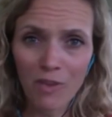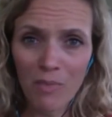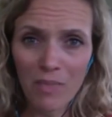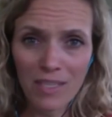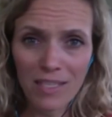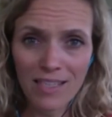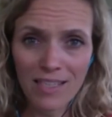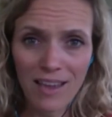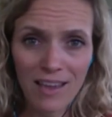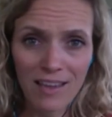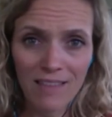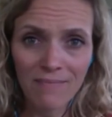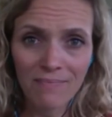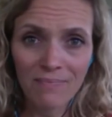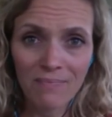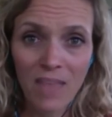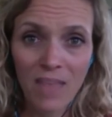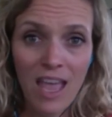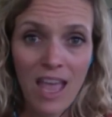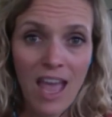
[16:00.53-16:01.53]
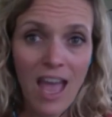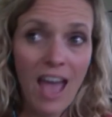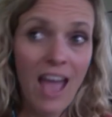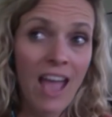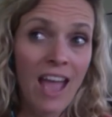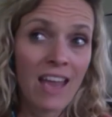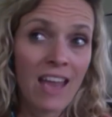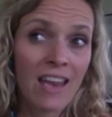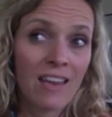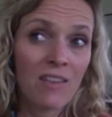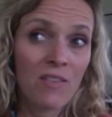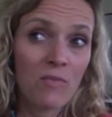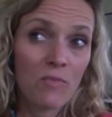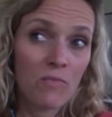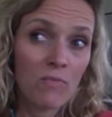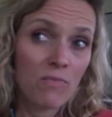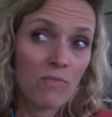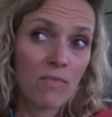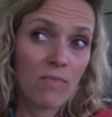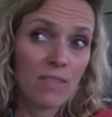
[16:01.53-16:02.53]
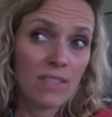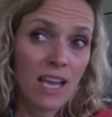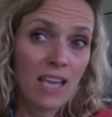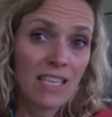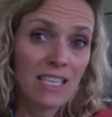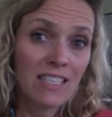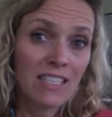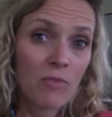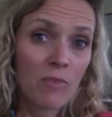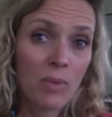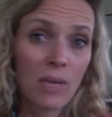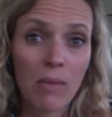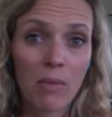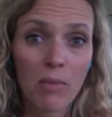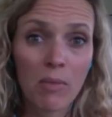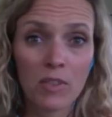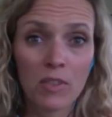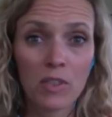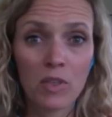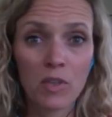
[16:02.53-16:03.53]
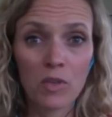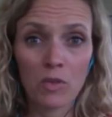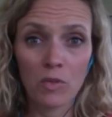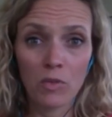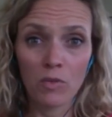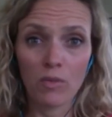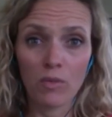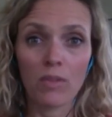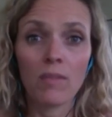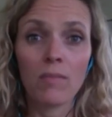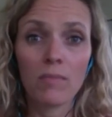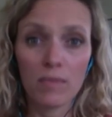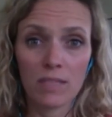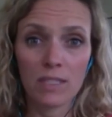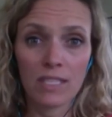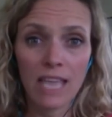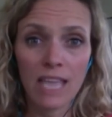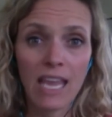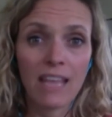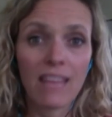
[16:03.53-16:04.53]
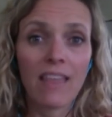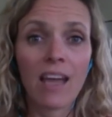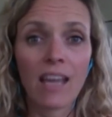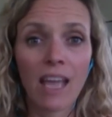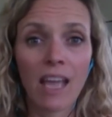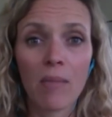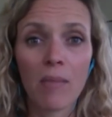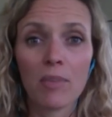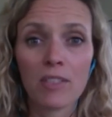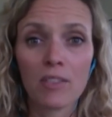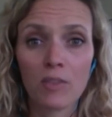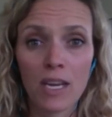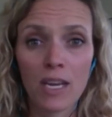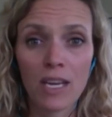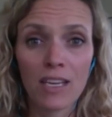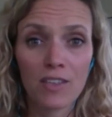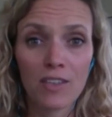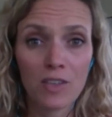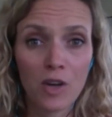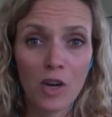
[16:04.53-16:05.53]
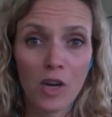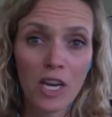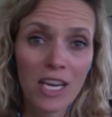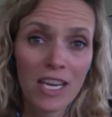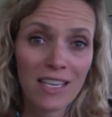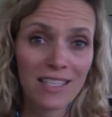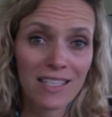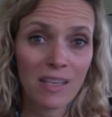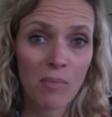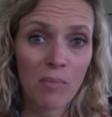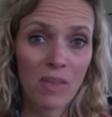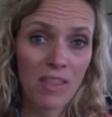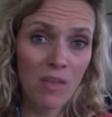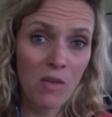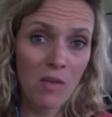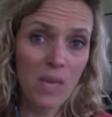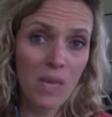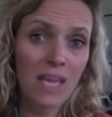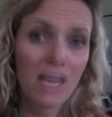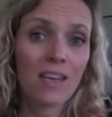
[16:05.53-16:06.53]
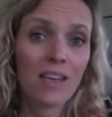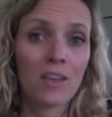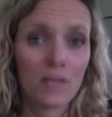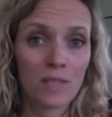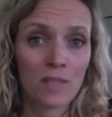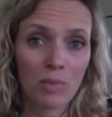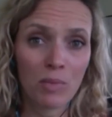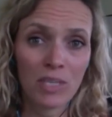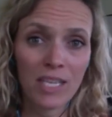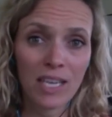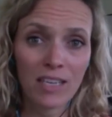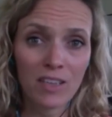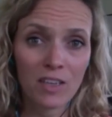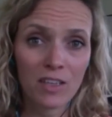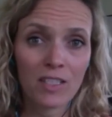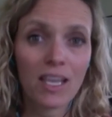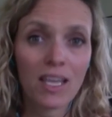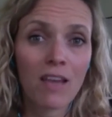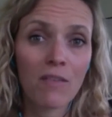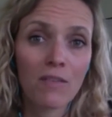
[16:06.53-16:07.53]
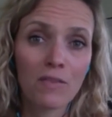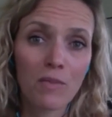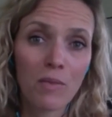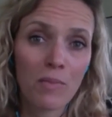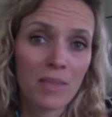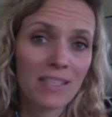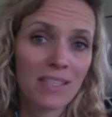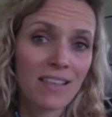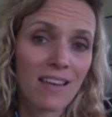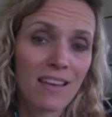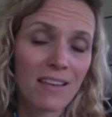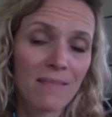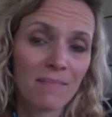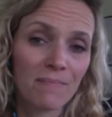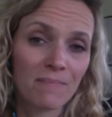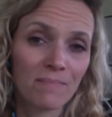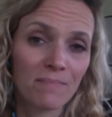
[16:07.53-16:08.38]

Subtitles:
from the sun, and scientists have been able to take that chemistry and turn it into something that we can use to protect ourselves from the sun.